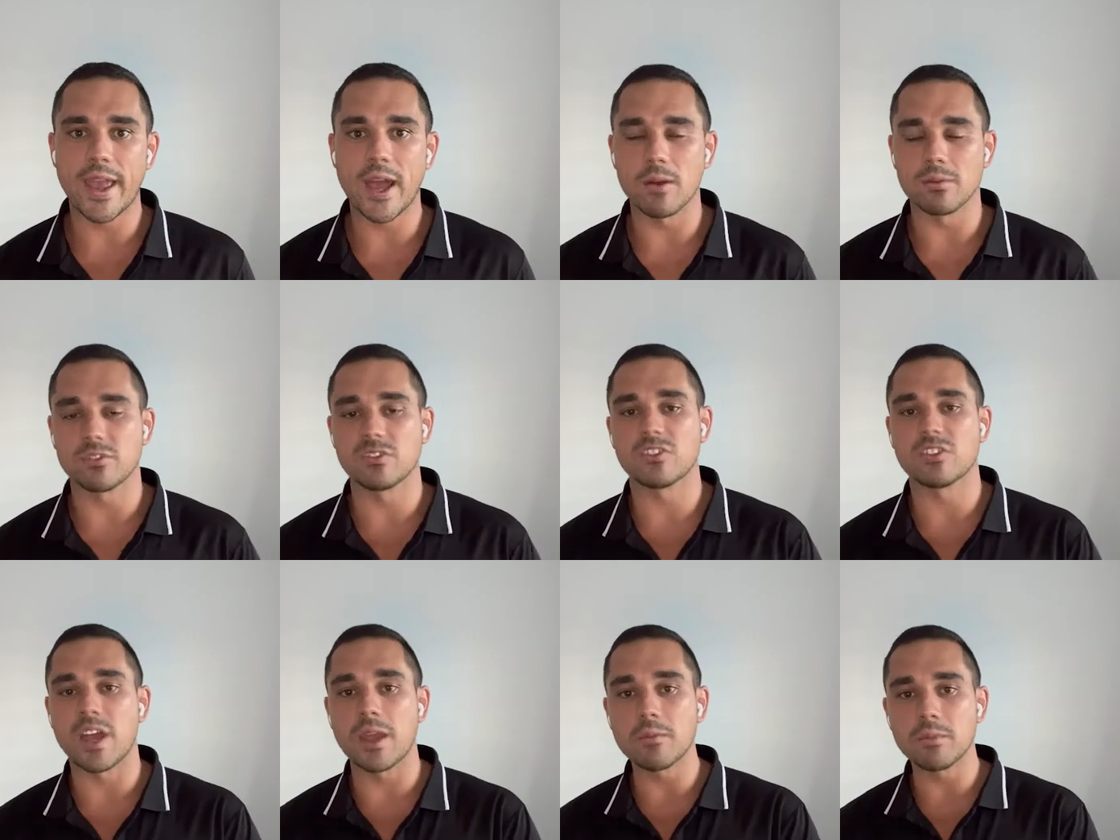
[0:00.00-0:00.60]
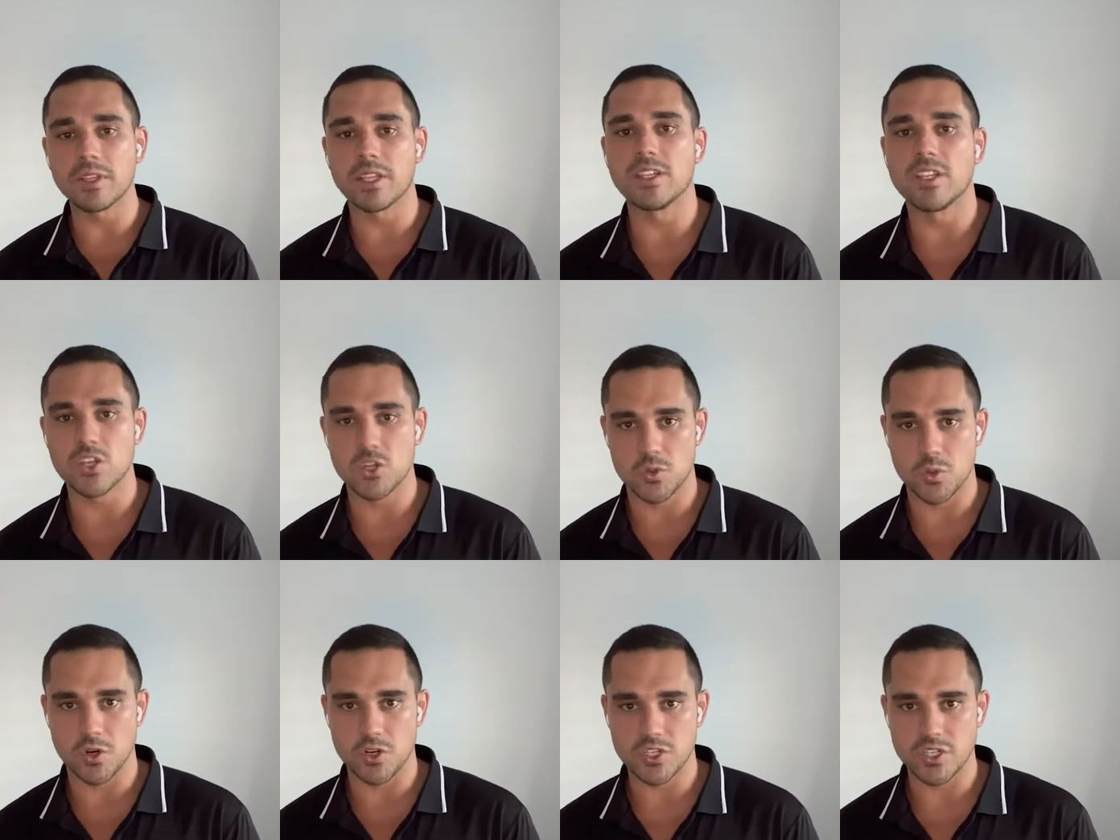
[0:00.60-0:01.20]
up. Same with the
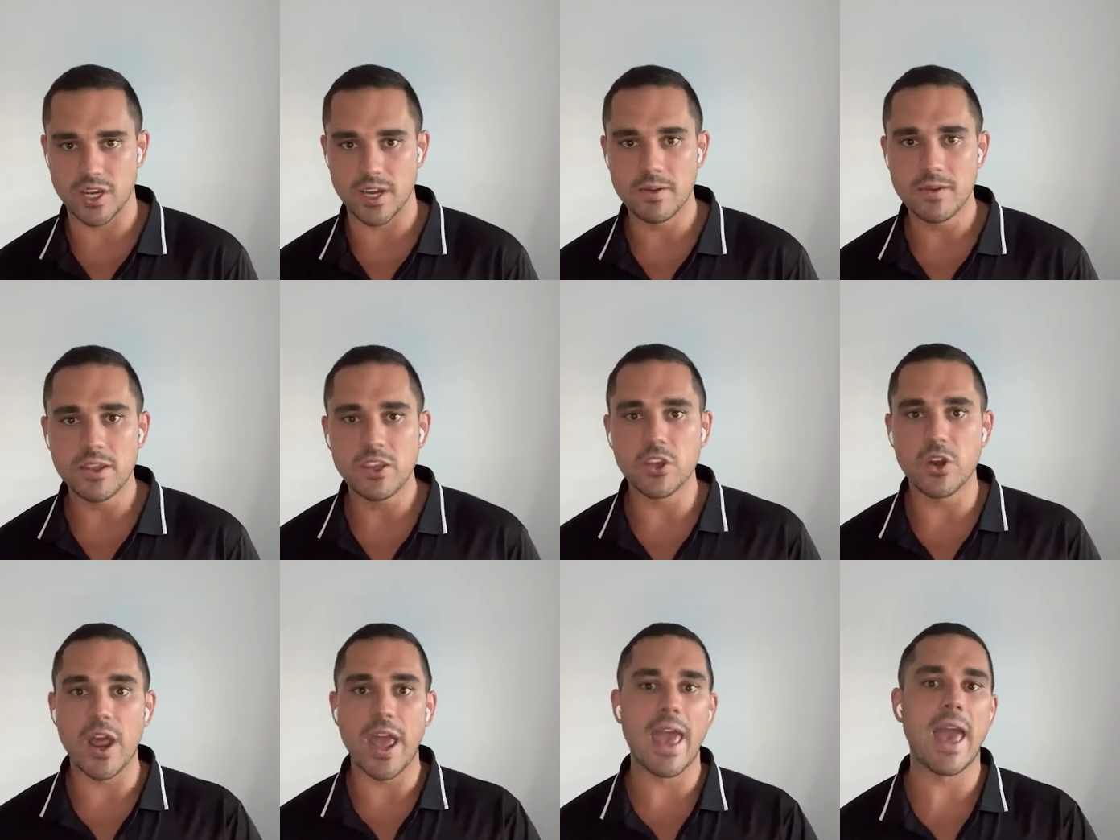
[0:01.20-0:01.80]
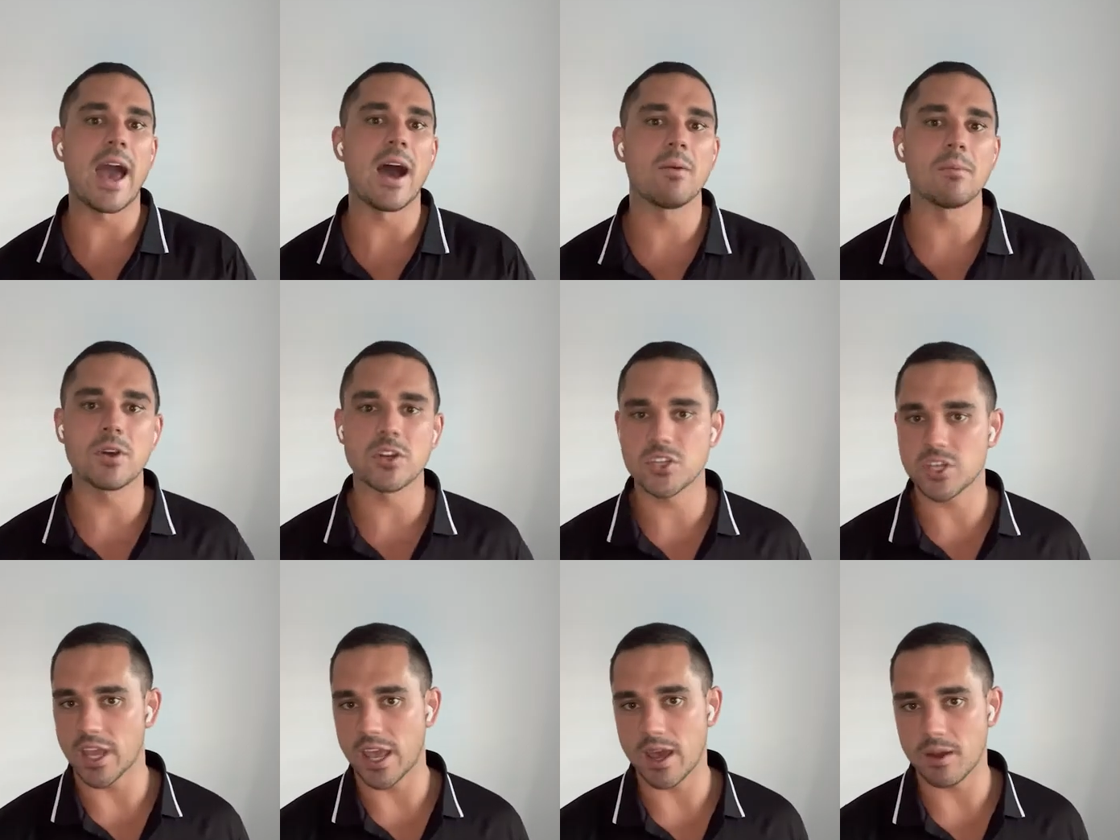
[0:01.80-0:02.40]
dishwasher. How
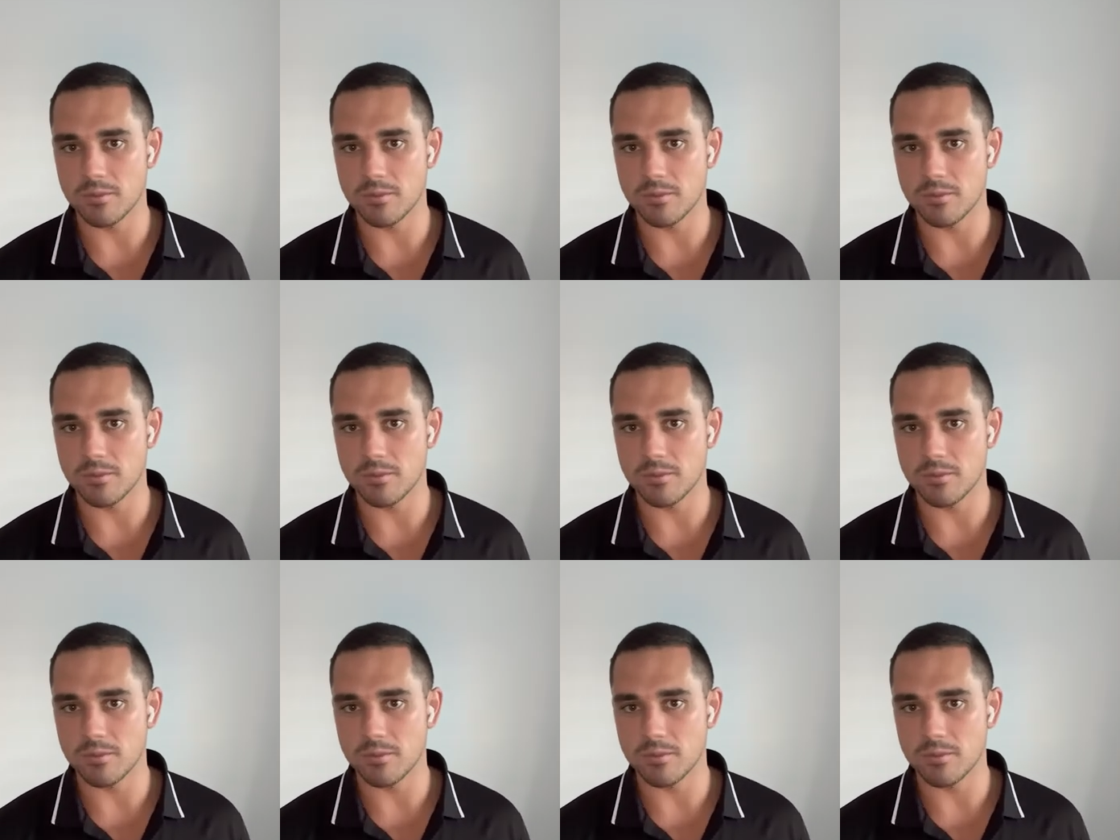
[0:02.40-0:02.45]
much